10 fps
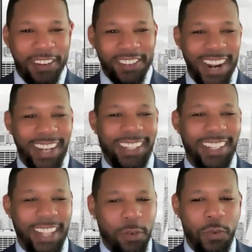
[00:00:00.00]
Right?
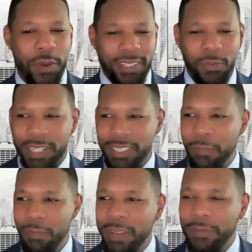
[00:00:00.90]
Like, what does
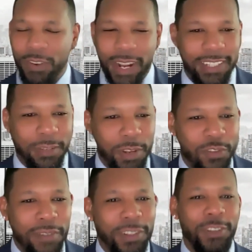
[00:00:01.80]
it mean for us to be
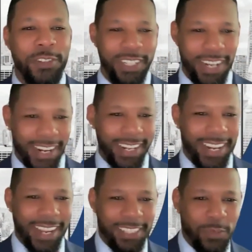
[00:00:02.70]

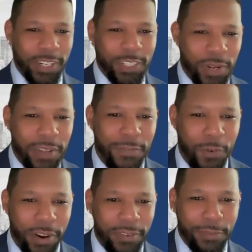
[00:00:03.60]
revolutionary in
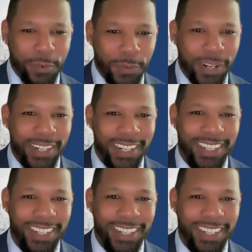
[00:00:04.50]
2024 and forward?